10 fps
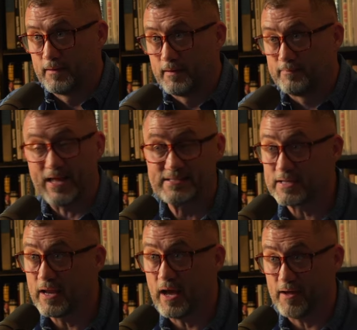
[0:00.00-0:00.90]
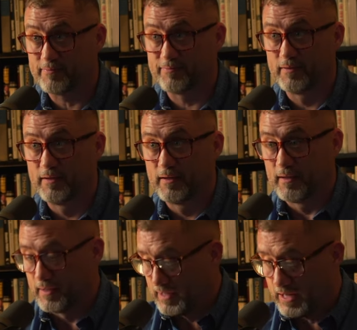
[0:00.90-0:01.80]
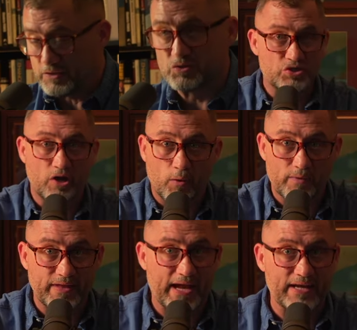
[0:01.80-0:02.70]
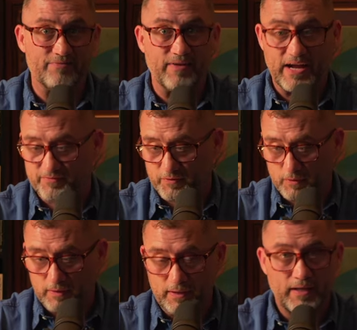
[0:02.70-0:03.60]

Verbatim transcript: That's enough. And you start with 80 faithful,